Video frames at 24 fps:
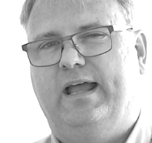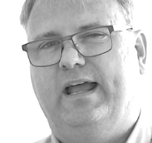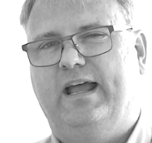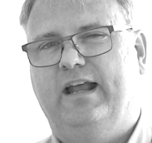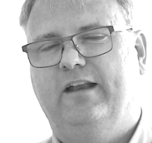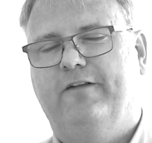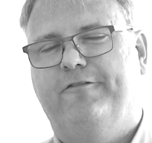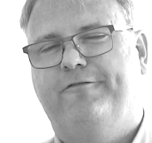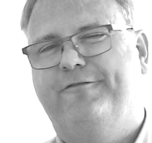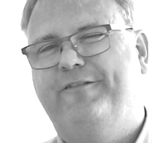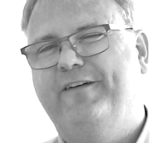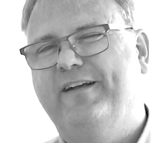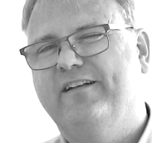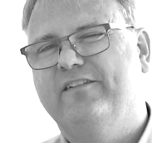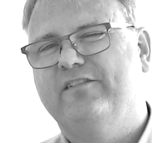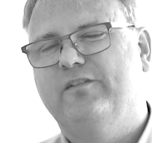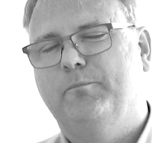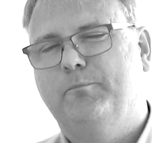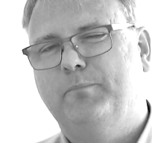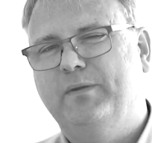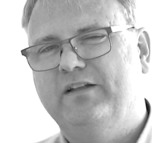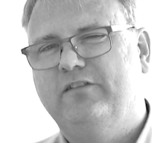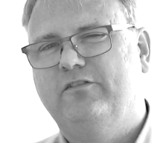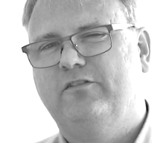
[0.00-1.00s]
And it feels a
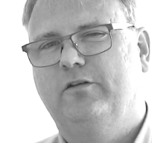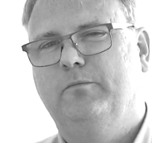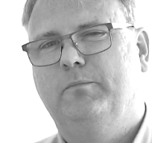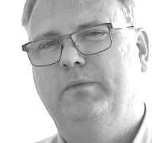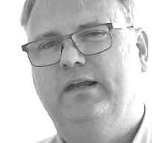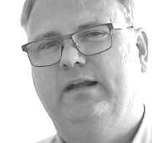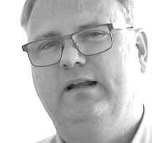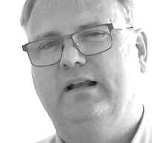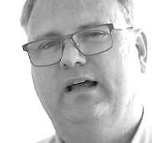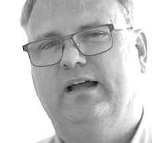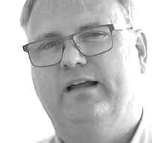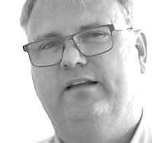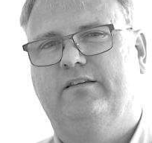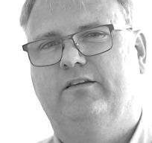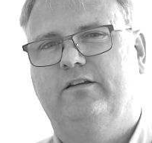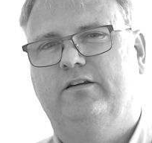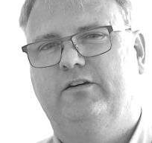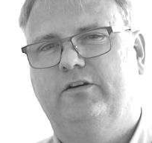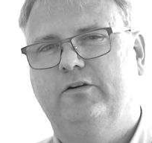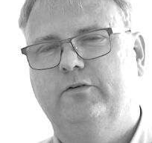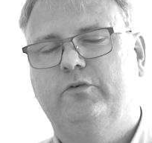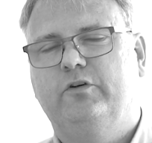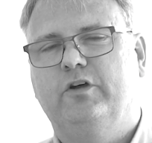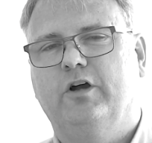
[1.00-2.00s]
bit to me like the
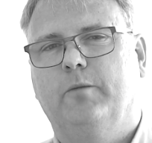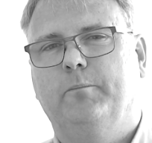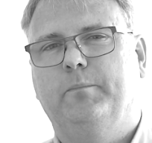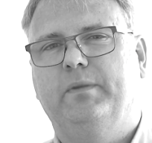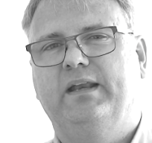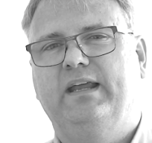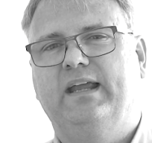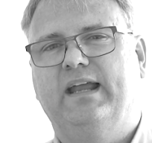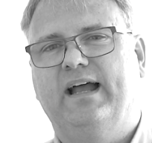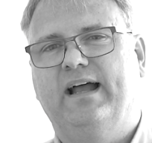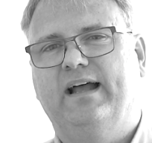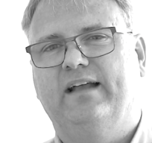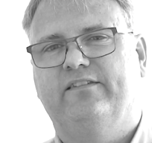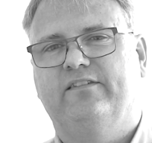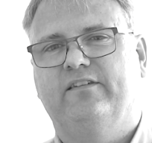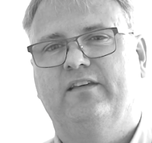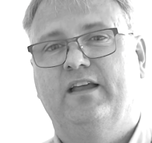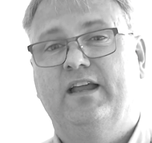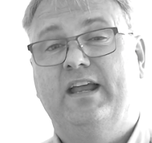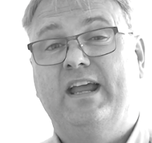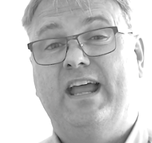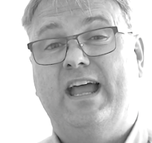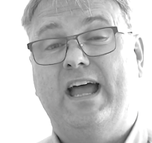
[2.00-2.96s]
Qt company has